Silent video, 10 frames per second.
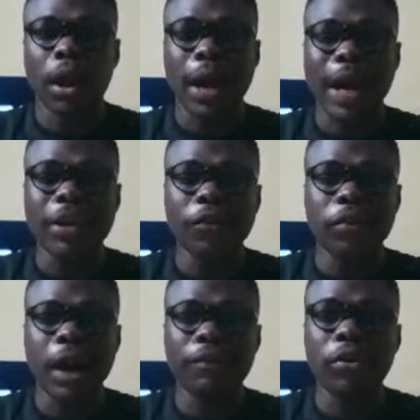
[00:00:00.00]
like I didn't
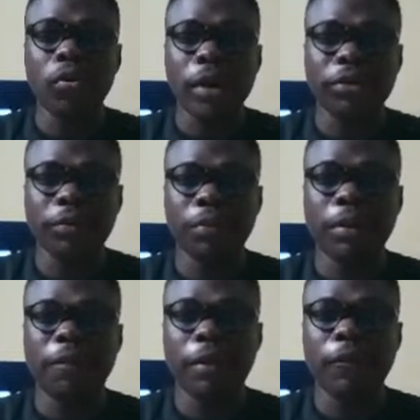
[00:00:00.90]
even have a logo. I just put
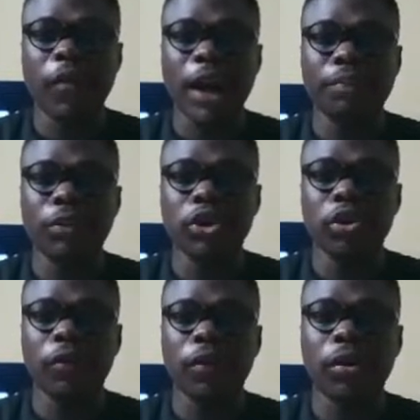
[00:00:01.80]
a fine
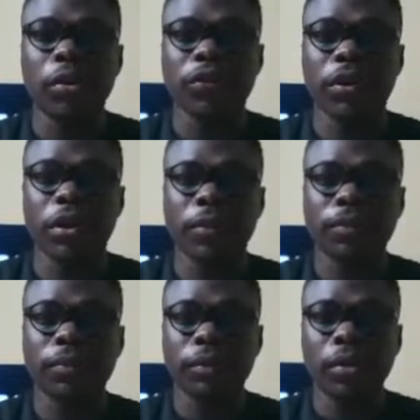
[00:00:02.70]
picture of an Husky,
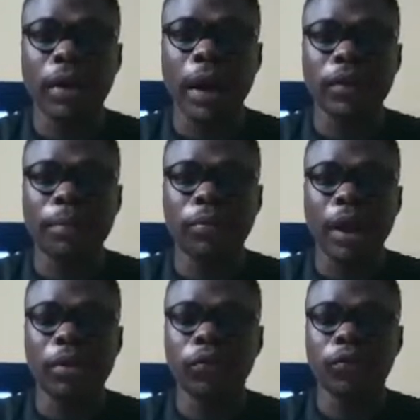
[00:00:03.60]
right?
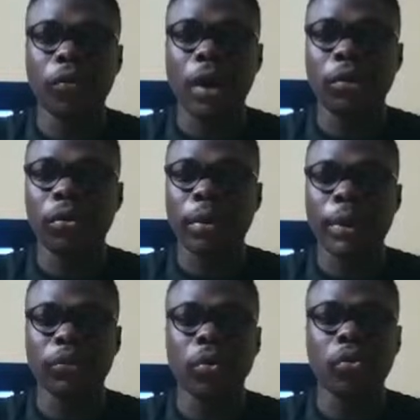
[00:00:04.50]
I
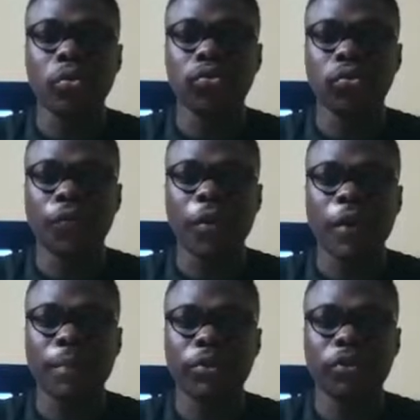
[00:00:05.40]
went on Google to look for a
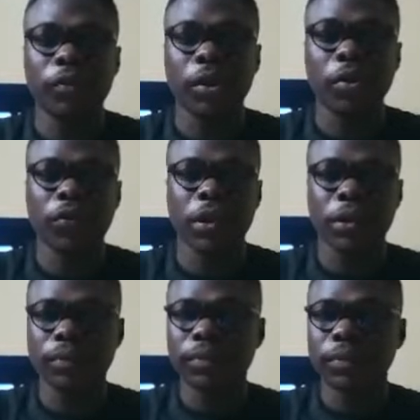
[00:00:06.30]
fine picture of an
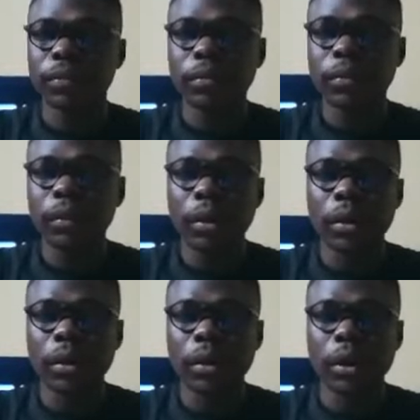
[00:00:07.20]
Husky.
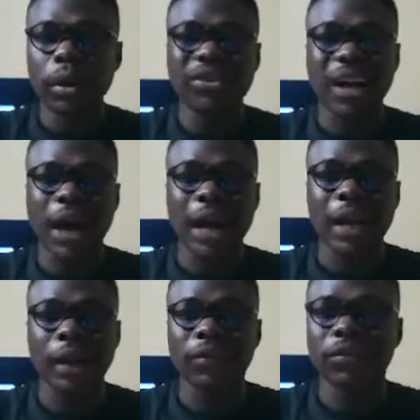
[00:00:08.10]
Then I just had one
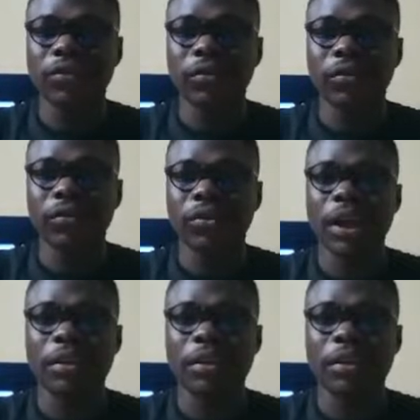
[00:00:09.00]
highlight. This was not really